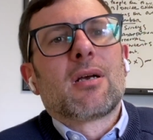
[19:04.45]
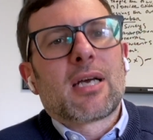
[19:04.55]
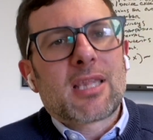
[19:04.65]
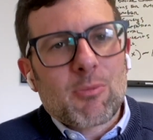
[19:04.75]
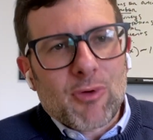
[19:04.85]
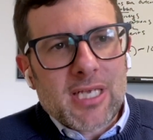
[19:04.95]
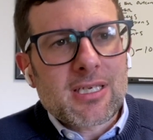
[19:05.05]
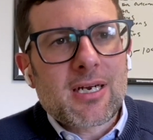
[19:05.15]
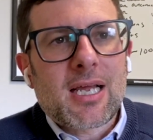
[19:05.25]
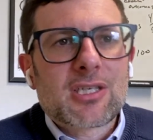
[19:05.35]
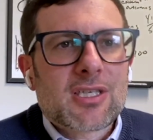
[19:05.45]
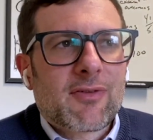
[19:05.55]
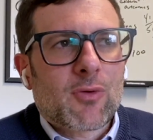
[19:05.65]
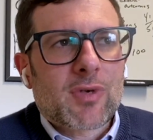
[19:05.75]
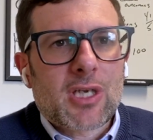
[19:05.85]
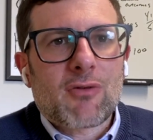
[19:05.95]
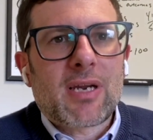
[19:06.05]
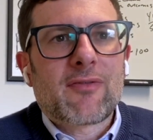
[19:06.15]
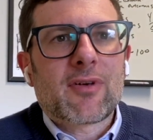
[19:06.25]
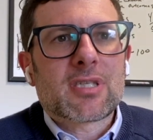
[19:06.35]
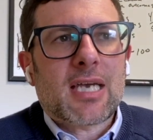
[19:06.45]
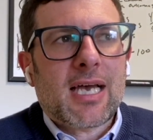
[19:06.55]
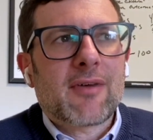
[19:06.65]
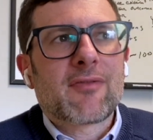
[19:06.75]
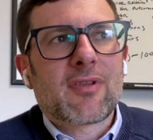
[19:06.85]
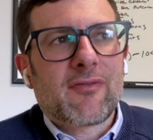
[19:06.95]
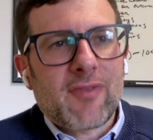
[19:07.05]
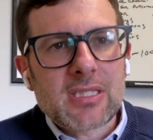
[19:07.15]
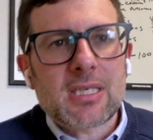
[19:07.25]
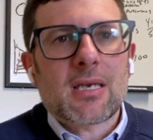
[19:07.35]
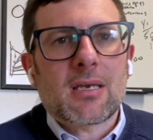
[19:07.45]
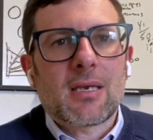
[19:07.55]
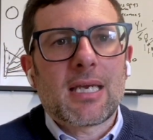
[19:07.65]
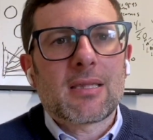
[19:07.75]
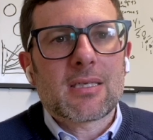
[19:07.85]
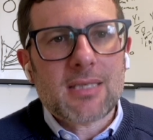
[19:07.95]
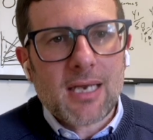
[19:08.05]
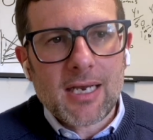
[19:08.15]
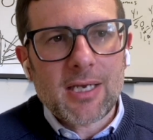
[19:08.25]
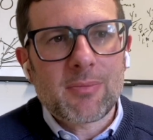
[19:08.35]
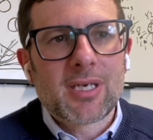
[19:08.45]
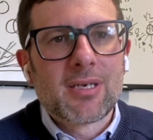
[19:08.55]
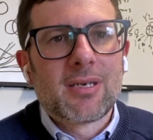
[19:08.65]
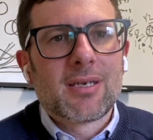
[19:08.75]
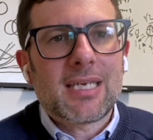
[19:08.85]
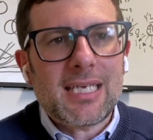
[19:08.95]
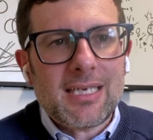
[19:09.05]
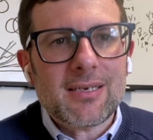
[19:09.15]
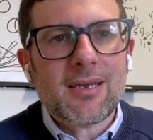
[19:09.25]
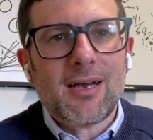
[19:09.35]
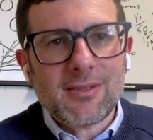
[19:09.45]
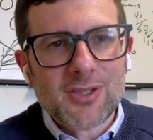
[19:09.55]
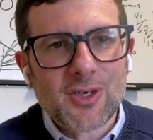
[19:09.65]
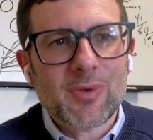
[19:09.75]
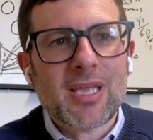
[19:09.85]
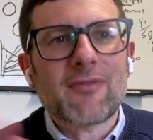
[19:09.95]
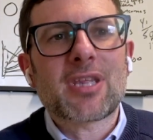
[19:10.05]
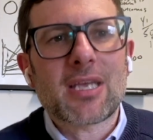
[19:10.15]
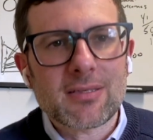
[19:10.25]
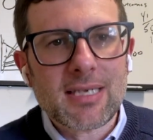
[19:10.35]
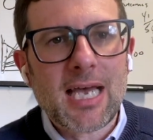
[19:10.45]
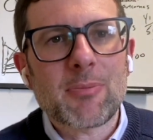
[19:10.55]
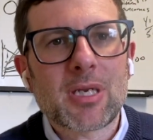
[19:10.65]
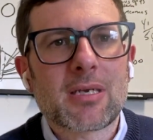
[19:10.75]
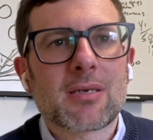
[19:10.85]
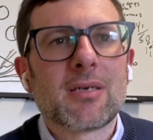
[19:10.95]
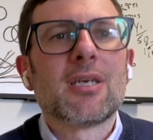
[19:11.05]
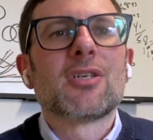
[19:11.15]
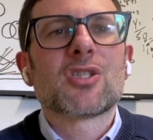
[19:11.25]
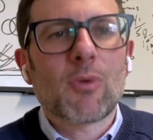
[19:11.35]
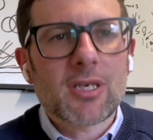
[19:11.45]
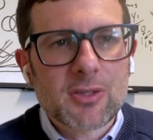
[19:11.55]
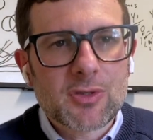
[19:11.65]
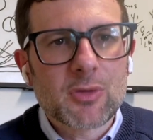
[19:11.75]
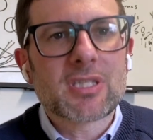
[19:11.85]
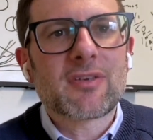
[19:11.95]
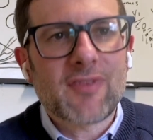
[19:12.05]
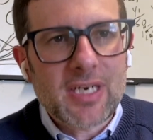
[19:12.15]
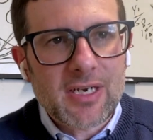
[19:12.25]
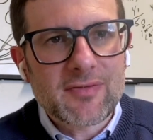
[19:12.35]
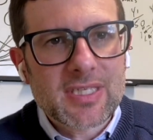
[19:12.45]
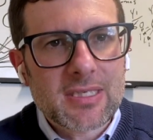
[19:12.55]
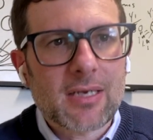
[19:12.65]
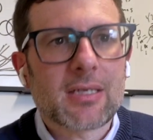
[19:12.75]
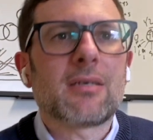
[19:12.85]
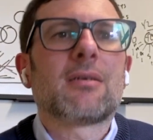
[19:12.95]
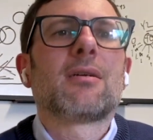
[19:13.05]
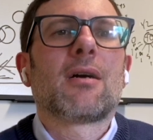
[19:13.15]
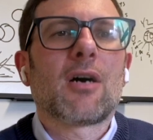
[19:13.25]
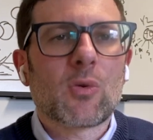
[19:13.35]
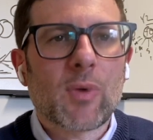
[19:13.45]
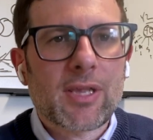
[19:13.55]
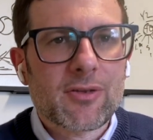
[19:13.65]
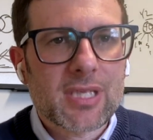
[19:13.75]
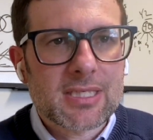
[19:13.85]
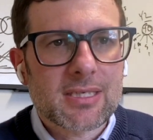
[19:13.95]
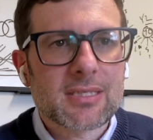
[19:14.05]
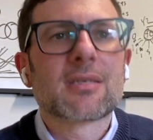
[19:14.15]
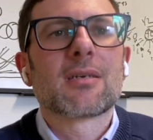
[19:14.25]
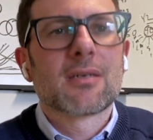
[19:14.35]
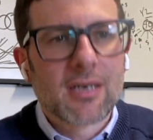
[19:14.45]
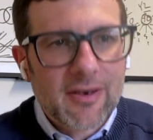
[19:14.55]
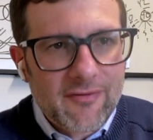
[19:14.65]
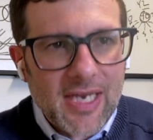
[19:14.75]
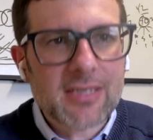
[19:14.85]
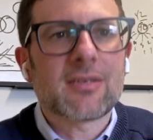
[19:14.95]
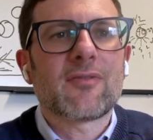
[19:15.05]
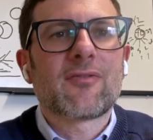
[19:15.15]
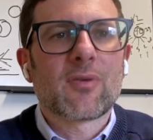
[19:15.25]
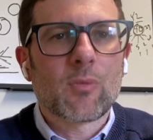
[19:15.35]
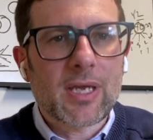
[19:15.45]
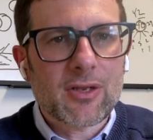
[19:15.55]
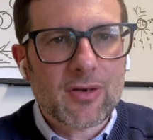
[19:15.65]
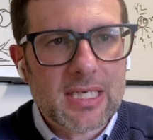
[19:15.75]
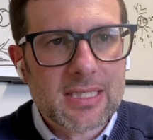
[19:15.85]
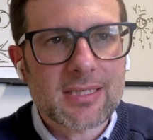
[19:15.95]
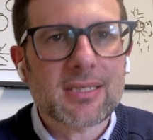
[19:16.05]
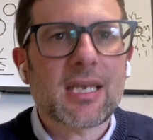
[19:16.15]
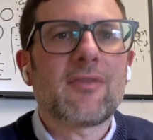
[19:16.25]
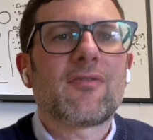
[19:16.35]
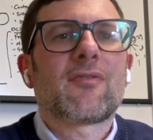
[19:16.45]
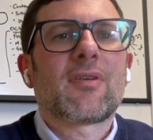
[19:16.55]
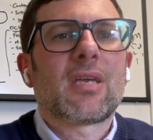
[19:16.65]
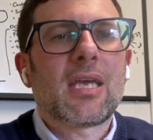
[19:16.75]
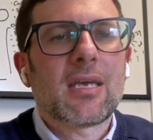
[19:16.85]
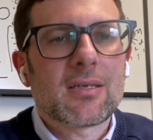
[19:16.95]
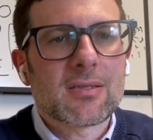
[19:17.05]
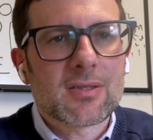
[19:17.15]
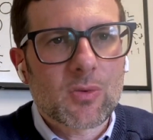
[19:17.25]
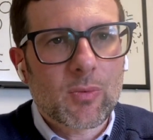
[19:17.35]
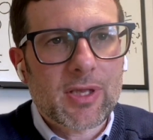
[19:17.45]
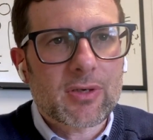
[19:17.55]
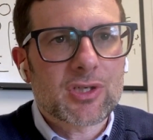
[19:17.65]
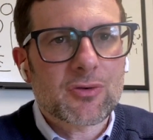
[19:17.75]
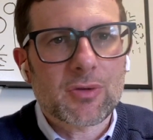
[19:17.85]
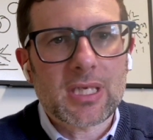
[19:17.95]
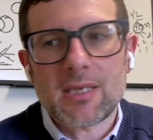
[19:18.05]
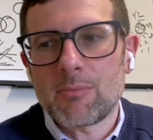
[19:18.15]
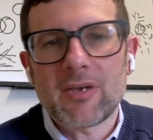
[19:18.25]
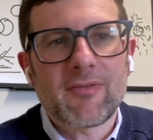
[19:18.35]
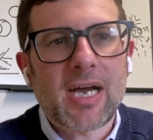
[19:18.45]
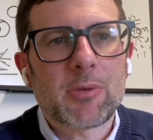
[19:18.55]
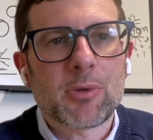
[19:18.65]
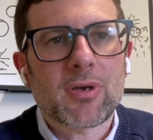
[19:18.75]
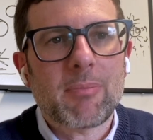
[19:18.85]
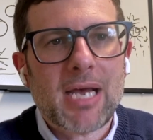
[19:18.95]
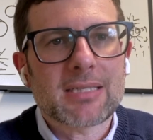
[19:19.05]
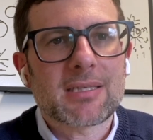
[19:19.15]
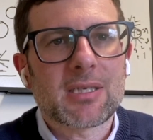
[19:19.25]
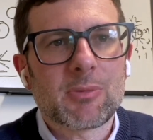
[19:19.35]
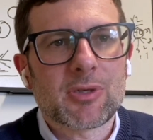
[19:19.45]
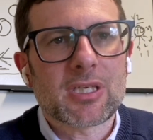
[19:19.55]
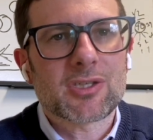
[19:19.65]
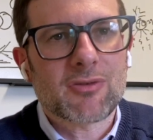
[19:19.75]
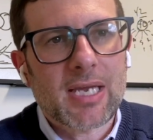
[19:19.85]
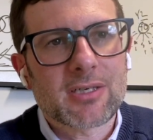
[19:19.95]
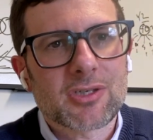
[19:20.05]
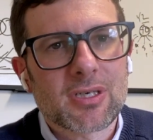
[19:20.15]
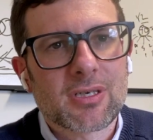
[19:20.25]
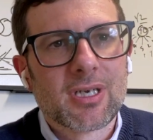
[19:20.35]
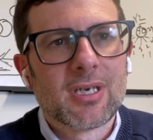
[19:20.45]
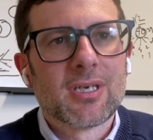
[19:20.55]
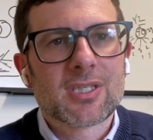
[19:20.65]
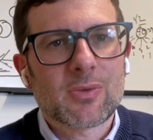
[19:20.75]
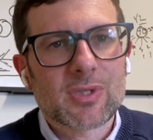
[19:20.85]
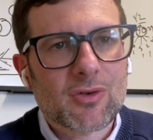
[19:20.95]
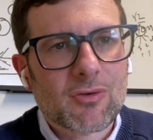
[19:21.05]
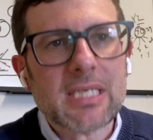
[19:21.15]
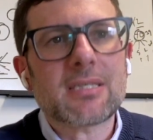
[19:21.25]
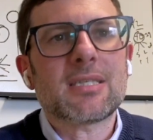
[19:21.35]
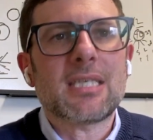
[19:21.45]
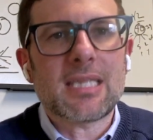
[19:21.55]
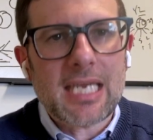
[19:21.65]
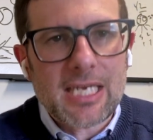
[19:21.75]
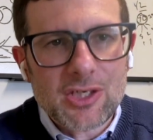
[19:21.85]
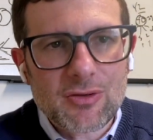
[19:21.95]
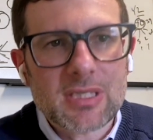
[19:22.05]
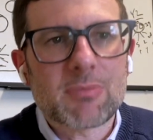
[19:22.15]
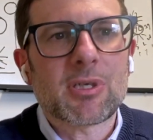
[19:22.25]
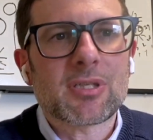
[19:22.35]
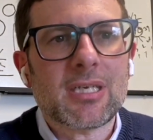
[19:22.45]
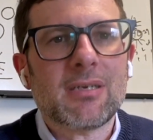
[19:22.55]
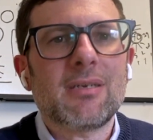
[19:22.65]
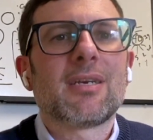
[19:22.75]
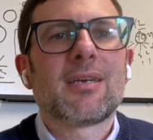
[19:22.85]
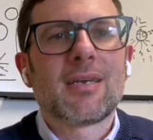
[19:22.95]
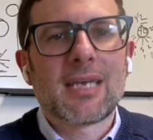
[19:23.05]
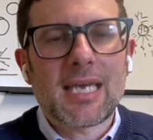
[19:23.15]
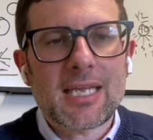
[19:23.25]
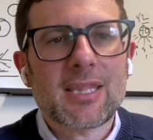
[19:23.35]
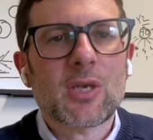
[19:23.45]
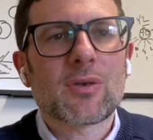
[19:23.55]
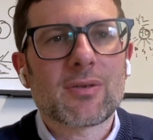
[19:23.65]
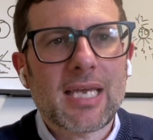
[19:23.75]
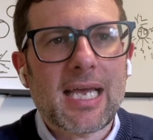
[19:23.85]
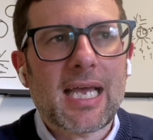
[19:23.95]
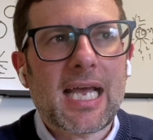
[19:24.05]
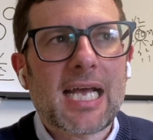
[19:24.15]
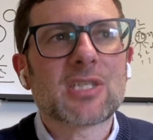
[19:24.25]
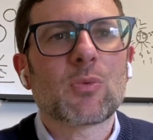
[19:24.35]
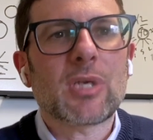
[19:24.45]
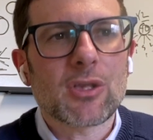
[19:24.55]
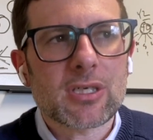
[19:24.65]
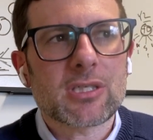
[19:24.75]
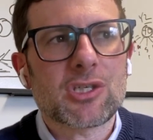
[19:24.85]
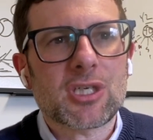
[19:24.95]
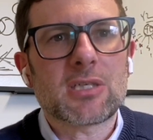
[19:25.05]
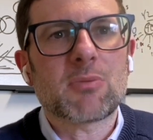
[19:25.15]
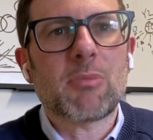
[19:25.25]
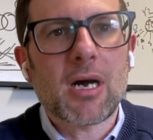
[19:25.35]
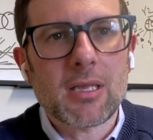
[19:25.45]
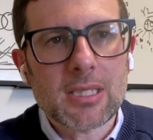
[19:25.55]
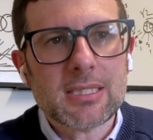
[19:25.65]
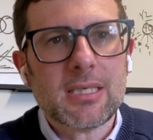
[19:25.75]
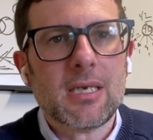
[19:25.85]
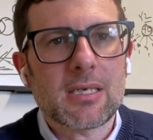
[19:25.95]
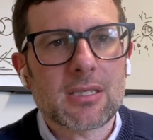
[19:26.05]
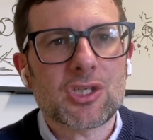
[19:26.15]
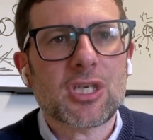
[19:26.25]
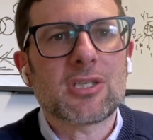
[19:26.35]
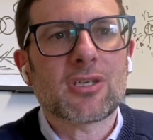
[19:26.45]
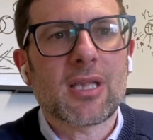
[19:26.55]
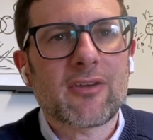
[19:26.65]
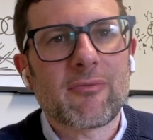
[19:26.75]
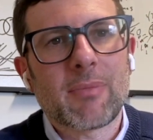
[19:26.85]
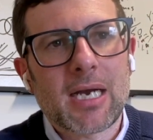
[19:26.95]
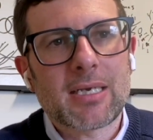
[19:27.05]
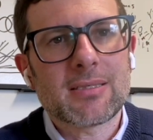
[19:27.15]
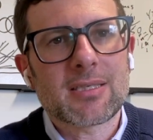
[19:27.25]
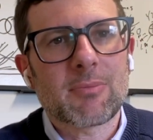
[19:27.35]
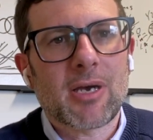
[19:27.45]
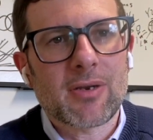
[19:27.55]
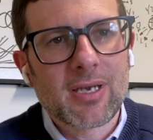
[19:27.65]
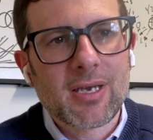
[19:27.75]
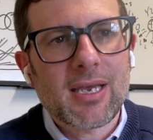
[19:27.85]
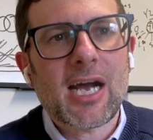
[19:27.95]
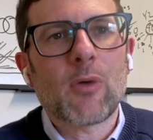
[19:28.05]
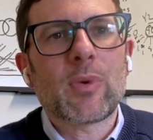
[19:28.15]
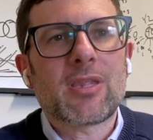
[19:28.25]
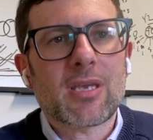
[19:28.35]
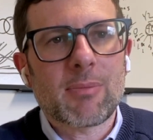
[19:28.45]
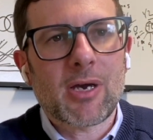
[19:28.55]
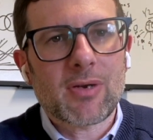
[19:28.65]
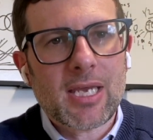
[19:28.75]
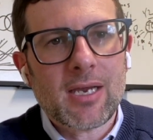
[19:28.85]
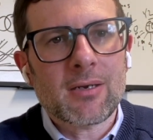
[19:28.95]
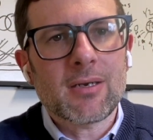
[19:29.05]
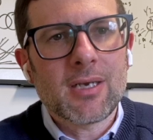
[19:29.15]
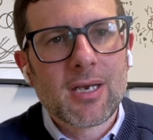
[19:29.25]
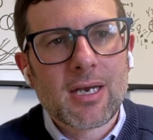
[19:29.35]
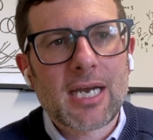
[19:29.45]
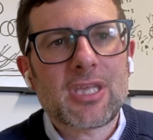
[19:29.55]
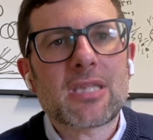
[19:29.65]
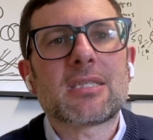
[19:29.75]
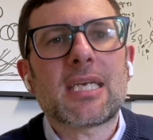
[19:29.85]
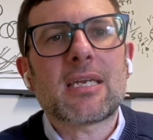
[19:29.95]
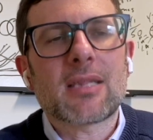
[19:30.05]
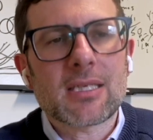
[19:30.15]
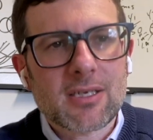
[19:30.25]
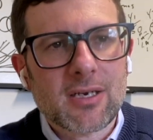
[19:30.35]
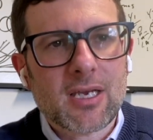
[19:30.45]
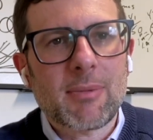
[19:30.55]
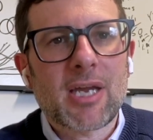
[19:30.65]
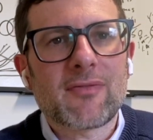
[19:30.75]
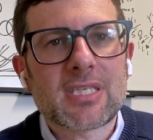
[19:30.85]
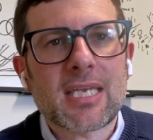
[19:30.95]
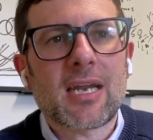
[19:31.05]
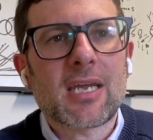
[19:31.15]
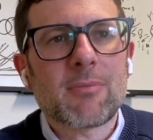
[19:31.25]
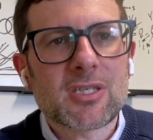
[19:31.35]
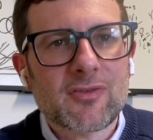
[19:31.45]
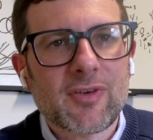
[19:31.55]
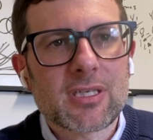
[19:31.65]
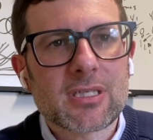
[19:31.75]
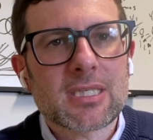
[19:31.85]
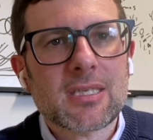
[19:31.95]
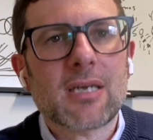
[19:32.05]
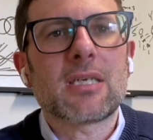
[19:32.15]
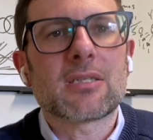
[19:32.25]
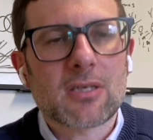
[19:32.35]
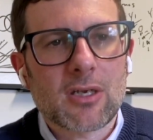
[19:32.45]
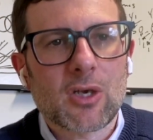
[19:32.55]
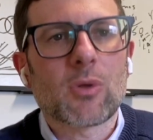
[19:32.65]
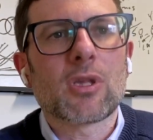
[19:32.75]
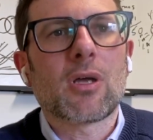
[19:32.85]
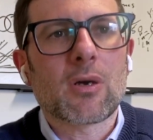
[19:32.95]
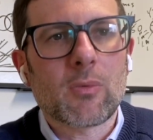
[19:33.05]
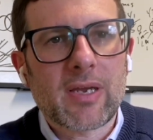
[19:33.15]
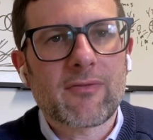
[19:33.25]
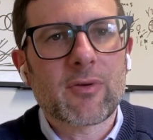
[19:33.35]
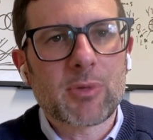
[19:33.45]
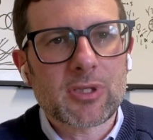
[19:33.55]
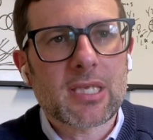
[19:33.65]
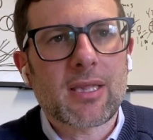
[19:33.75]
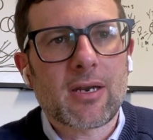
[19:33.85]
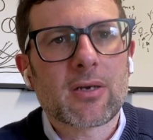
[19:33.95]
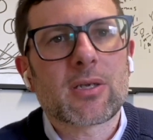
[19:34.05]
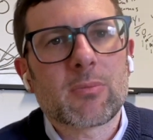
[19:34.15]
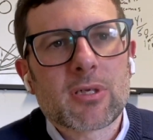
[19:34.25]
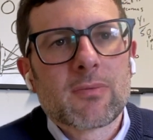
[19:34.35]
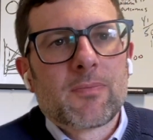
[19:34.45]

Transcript: I think Brandon and I just feel really grateful to have the funding and the time in concert with everything else happening to also do a definitive study on whether this is effective, whether it's safe, and whether it truly can be a viable capacity building strategy. So it's great to see the interest building. And I think as we look to change policy and to change a lot of minds about how we think about care, I think the data that's going to come out of this NIMH funded study is going to go a long way for building that argument.